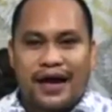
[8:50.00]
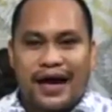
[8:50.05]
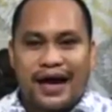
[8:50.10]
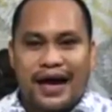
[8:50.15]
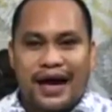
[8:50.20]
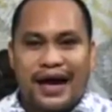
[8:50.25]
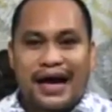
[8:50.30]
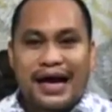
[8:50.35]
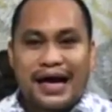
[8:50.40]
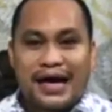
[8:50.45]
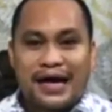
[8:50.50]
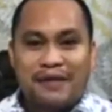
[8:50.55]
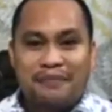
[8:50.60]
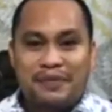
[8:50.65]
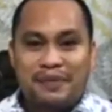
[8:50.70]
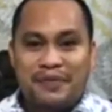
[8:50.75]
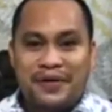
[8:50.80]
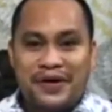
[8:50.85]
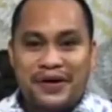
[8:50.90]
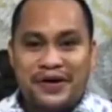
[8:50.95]
Happy
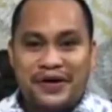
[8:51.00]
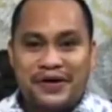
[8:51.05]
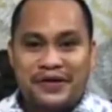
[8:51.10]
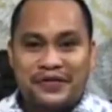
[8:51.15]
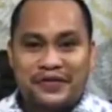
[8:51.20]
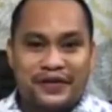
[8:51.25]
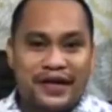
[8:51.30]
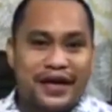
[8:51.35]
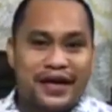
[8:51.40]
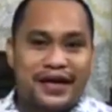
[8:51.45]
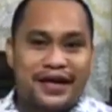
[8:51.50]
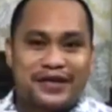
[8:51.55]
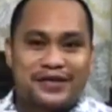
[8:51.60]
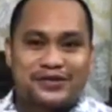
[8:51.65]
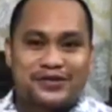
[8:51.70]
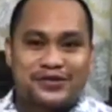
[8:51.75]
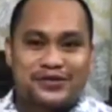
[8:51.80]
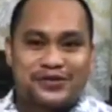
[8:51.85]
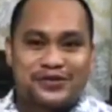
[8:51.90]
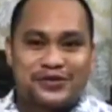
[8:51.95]
birthday
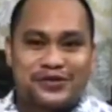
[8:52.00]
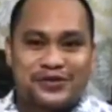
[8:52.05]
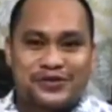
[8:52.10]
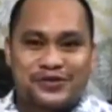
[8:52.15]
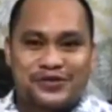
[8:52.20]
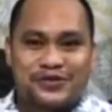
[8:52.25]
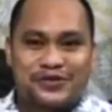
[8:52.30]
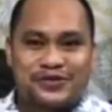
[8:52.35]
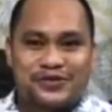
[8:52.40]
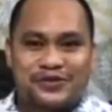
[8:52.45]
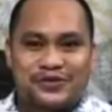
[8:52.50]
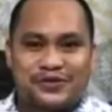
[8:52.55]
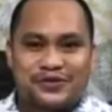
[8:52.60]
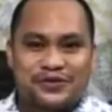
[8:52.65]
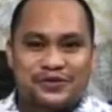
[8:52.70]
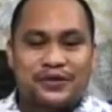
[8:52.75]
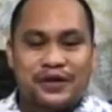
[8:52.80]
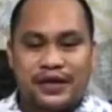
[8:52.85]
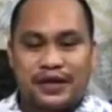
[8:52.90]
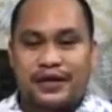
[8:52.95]
to
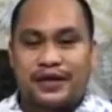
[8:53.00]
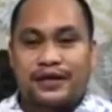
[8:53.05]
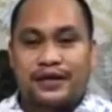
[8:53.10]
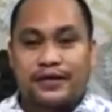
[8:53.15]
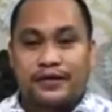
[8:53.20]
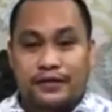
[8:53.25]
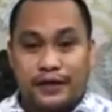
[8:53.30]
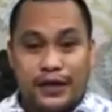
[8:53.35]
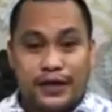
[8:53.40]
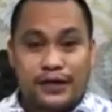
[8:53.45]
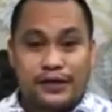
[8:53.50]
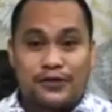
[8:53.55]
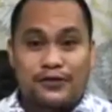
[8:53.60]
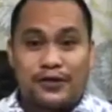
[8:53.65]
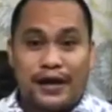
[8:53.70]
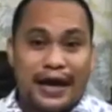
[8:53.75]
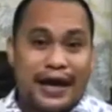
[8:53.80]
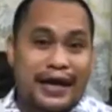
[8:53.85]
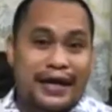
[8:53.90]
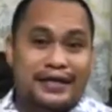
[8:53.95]
you. Thank you
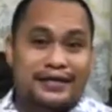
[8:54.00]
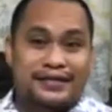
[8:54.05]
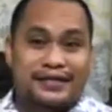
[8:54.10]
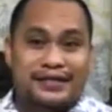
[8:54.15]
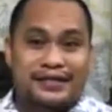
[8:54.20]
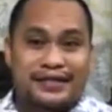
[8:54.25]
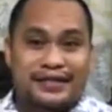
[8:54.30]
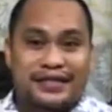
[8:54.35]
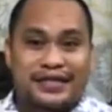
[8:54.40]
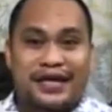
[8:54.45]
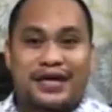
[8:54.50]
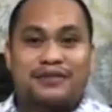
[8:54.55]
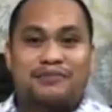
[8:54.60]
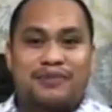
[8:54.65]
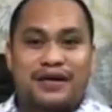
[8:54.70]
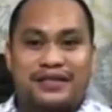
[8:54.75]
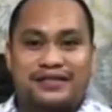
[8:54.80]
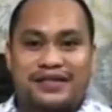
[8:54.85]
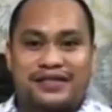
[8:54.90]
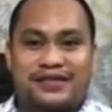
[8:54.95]
and God
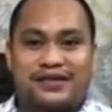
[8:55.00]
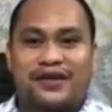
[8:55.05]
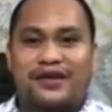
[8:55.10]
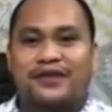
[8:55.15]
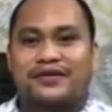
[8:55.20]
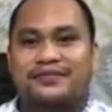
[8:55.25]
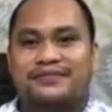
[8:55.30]
bless us all.